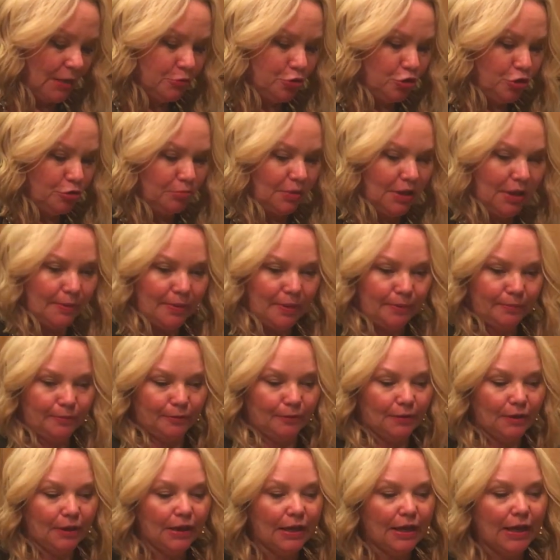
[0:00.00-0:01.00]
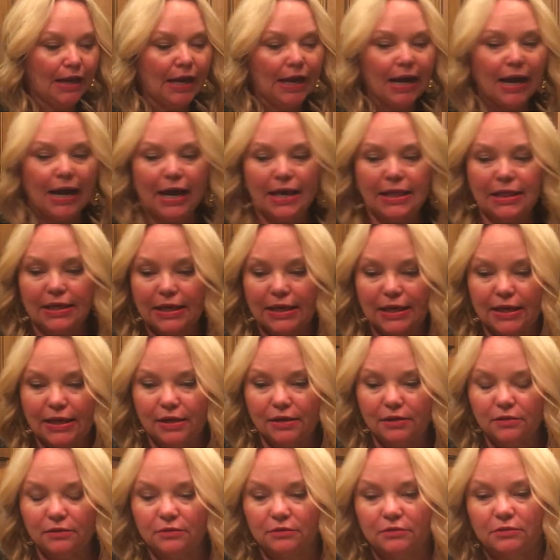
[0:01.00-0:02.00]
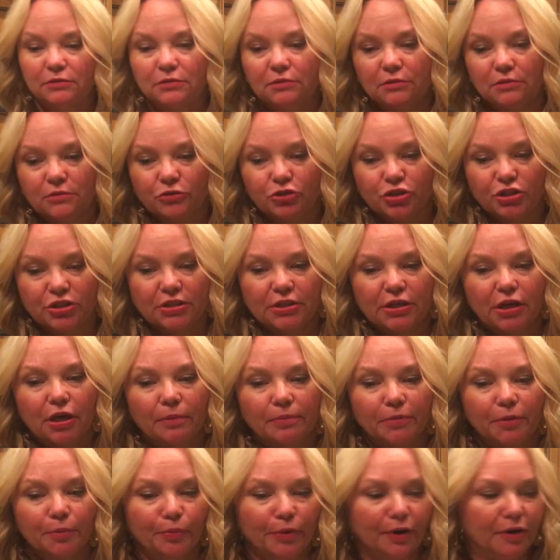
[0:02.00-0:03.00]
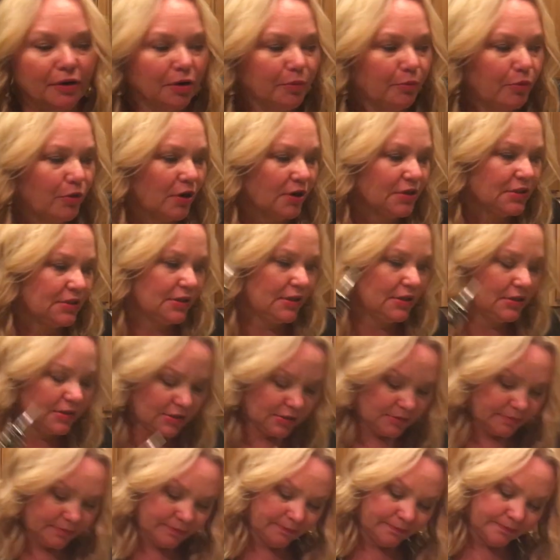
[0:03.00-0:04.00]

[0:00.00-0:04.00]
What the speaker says: I'm doing black pepper. And then, just to help the browning process,